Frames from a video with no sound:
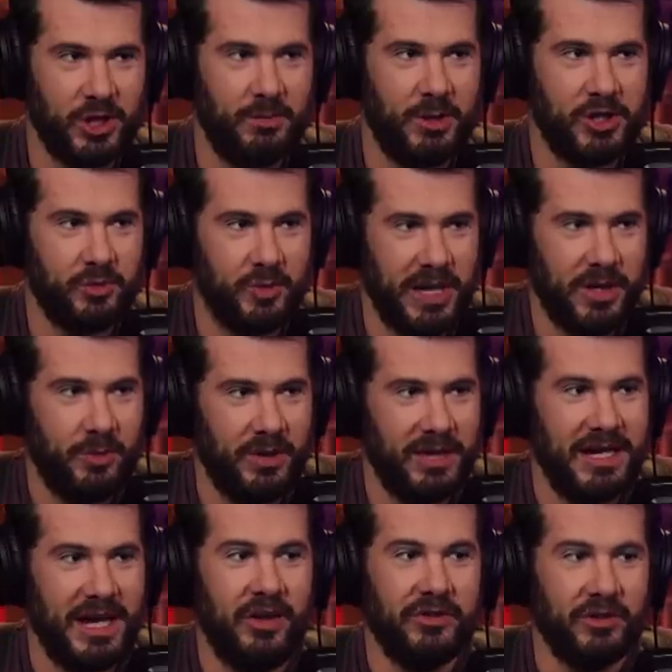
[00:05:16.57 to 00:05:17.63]
so much weed,
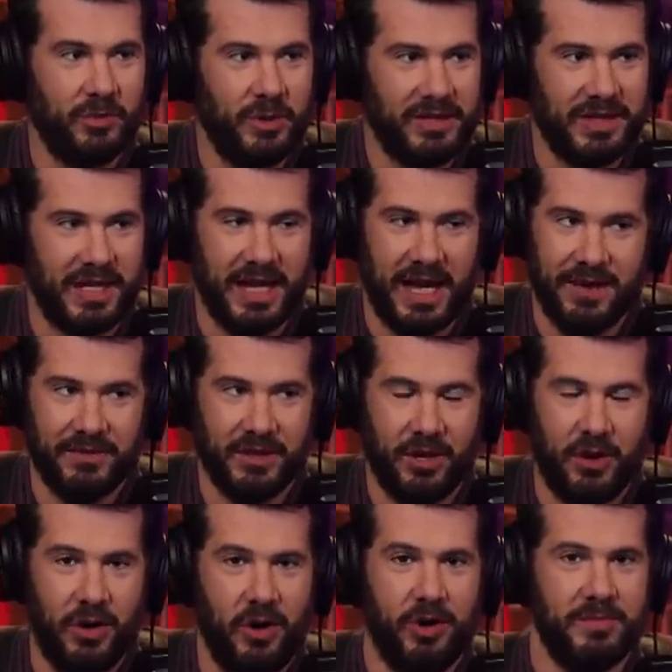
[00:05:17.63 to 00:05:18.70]
Willie Nelson would say, I have to
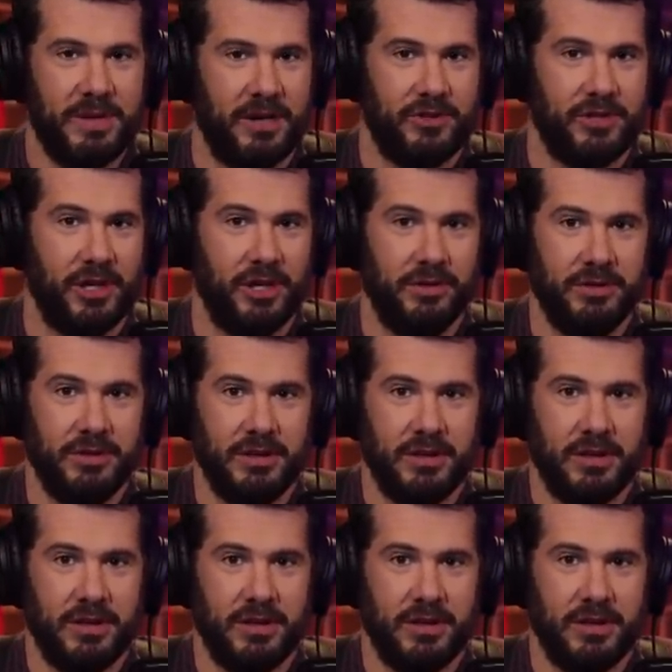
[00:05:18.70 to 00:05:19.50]
go home now, Joe.